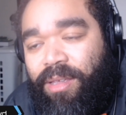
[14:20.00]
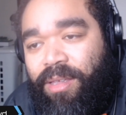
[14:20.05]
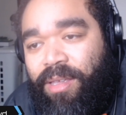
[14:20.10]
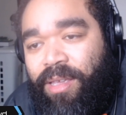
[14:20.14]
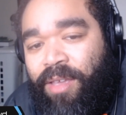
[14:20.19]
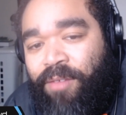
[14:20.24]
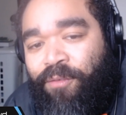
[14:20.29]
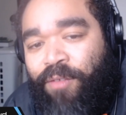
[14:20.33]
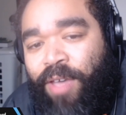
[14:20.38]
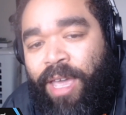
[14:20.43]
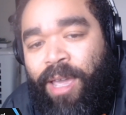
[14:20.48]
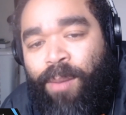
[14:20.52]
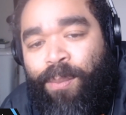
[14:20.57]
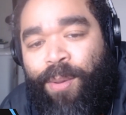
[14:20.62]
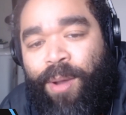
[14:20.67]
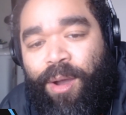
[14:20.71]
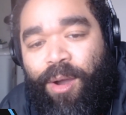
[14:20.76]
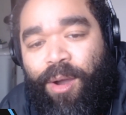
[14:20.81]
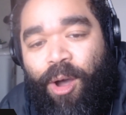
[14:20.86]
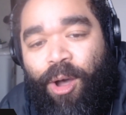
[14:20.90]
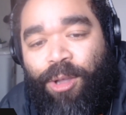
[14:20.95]
And
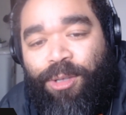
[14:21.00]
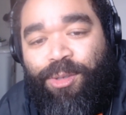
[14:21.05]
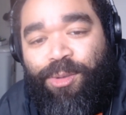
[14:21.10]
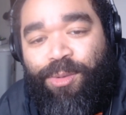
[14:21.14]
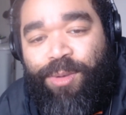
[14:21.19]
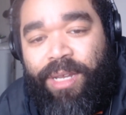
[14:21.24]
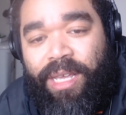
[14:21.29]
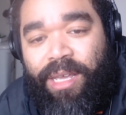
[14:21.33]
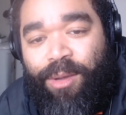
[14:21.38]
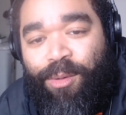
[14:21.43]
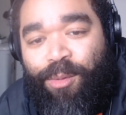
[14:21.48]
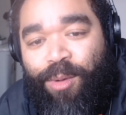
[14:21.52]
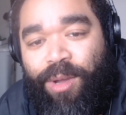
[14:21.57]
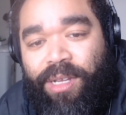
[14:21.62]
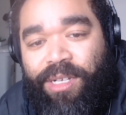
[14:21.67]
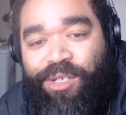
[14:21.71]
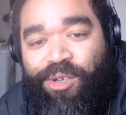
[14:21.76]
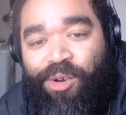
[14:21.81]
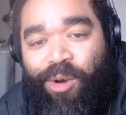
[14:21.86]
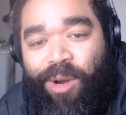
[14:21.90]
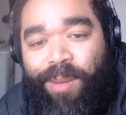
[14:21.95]
Vegapunk also didn't
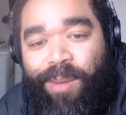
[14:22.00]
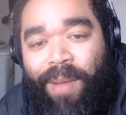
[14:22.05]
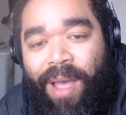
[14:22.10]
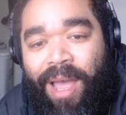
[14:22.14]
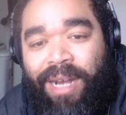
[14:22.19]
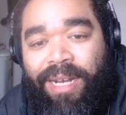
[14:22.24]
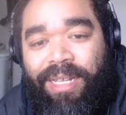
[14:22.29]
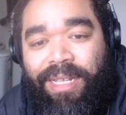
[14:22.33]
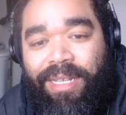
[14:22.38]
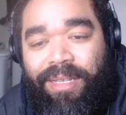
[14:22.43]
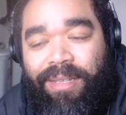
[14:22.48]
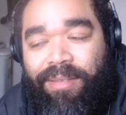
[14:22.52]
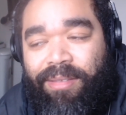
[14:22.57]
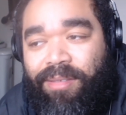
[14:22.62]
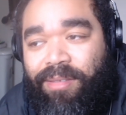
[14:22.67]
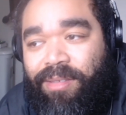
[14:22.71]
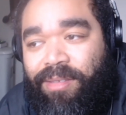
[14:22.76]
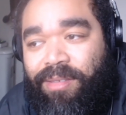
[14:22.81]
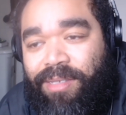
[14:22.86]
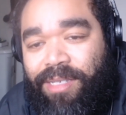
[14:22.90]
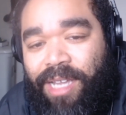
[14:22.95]
want Jory Bonnie
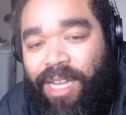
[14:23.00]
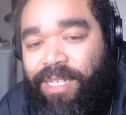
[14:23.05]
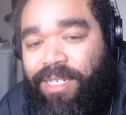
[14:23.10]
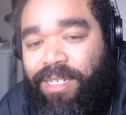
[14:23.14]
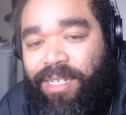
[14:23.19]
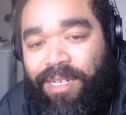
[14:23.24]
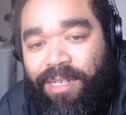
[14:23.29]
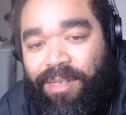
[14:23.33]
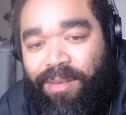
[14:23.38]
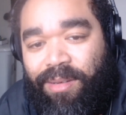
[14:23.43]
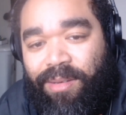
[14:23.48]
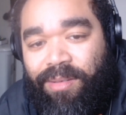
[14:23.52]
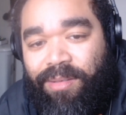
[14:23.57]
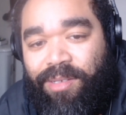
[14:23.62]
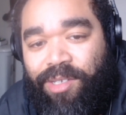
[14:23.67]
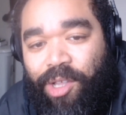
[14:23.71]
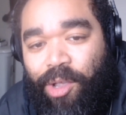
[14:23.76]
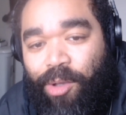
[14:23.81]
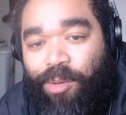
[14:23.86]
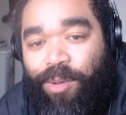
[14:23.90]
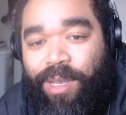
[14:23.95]
touching it,
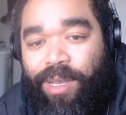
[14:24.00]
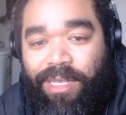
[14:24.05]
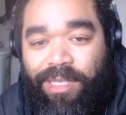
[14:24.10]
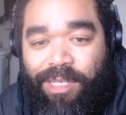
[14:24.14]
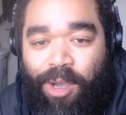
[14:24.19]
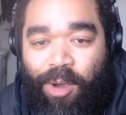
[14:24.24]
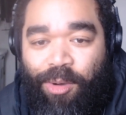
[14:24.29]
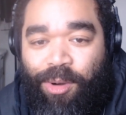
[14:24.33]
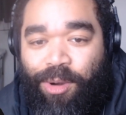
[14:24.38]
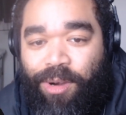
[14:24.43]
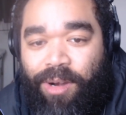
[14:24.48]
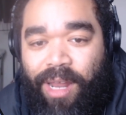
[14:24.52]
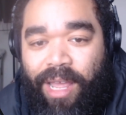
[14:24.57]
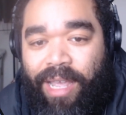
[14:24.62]
so he told her like,